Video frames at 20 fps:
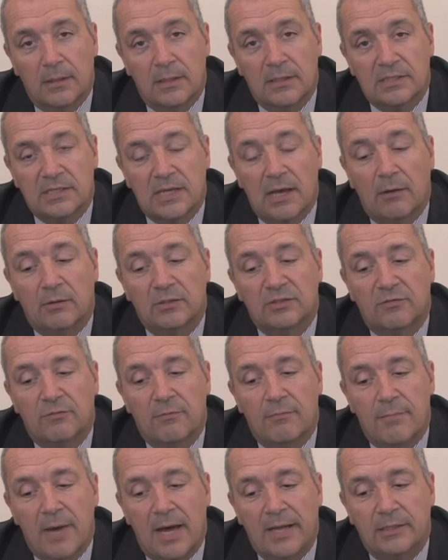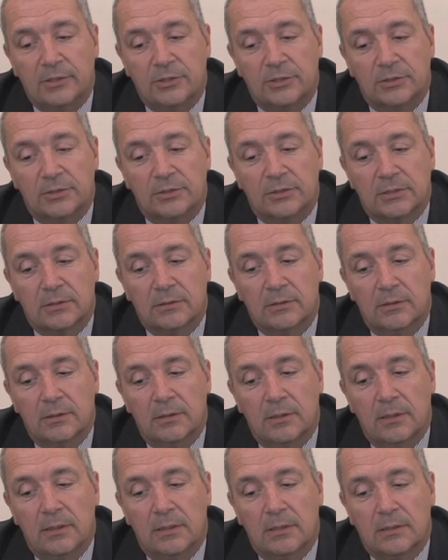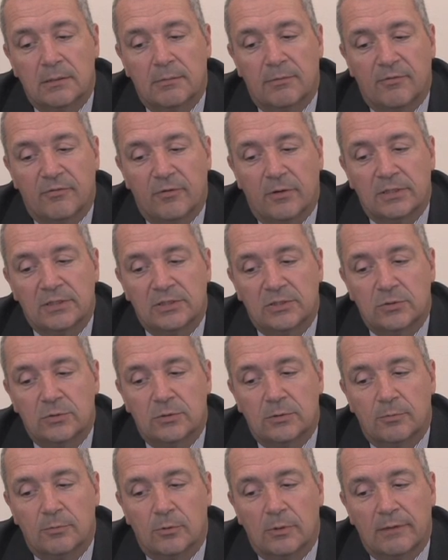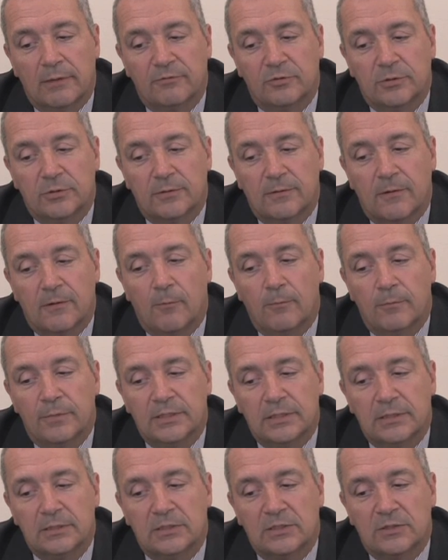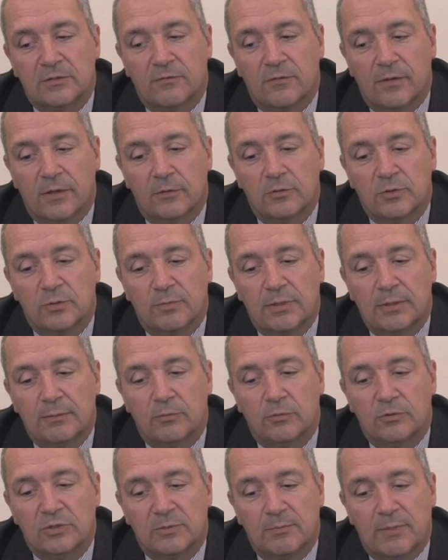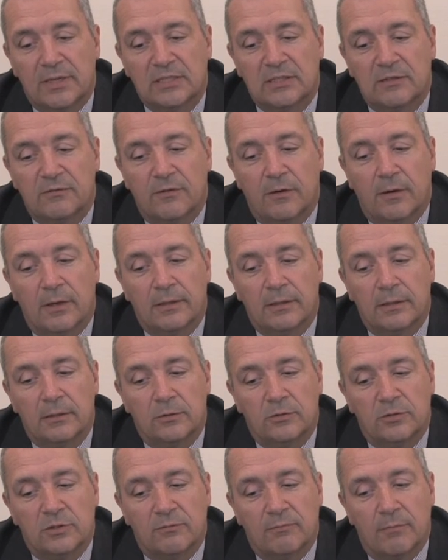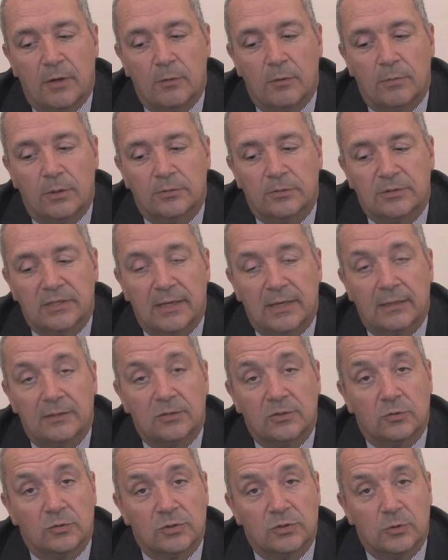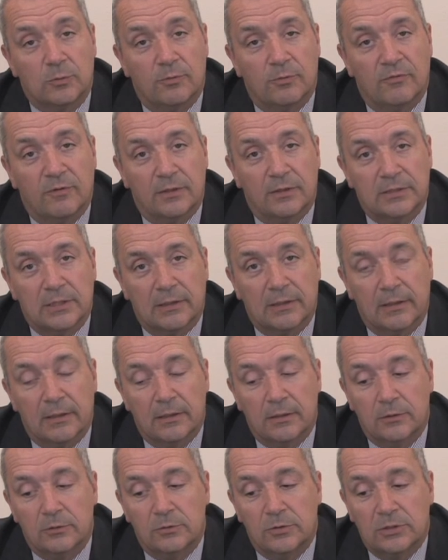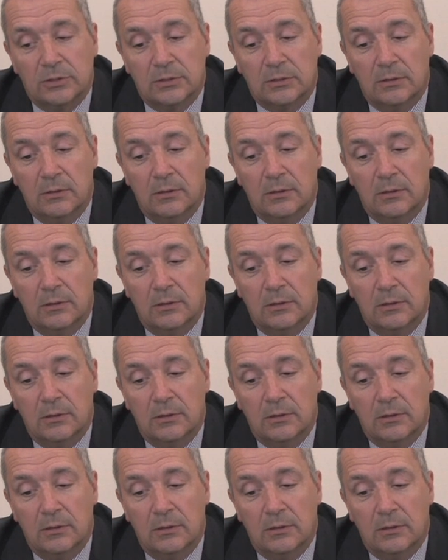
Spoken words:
Towers for managers, to provide suitable levels of competence for those people specifying the use of mobile towers or supervising their use.